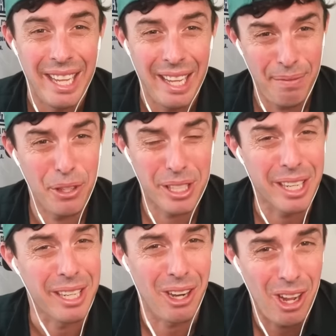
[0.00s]
If you
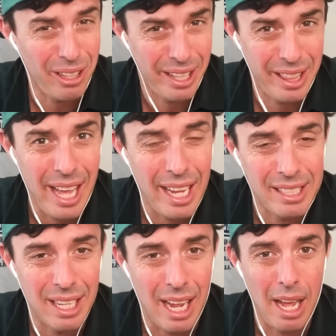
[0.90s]
could call it
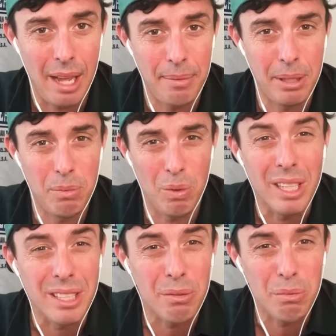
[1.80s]
that, I, mean,
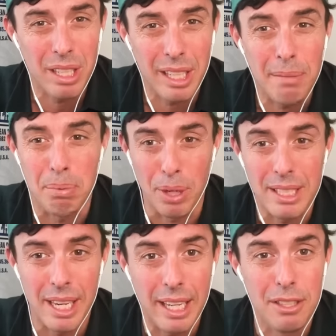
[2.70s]
was it really a
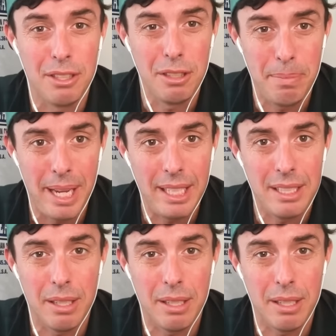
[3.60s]
presidential debate?